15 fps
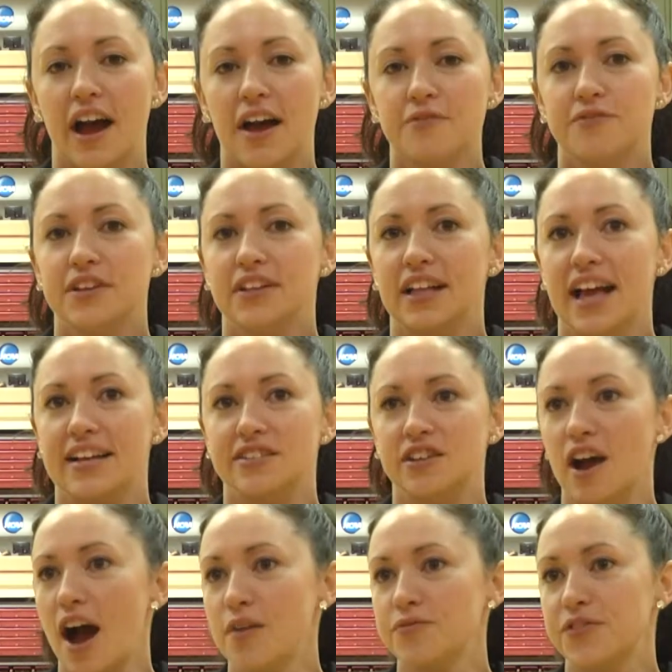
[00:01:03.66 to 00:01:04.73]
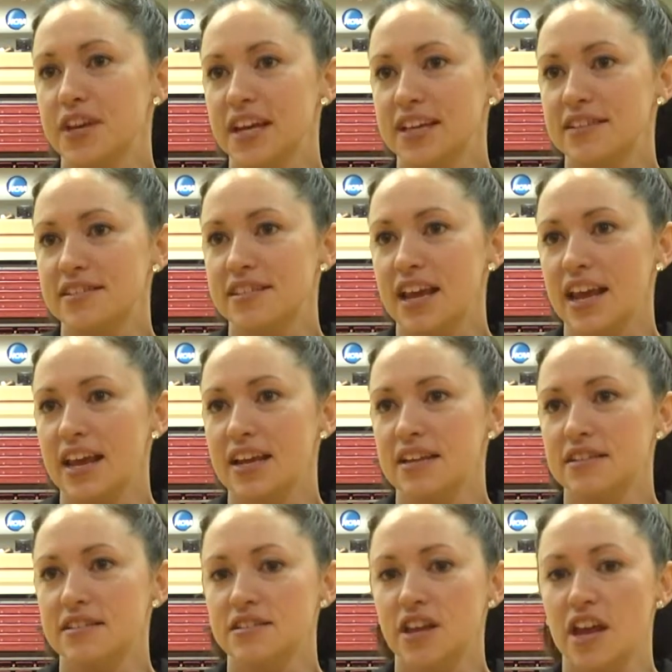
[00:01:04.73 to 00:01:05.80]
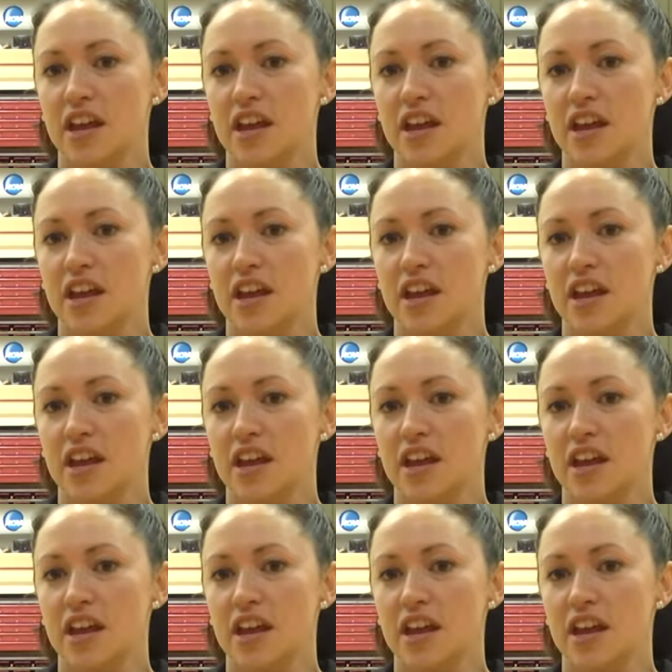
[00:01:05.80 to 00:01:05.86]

I feel as confident and,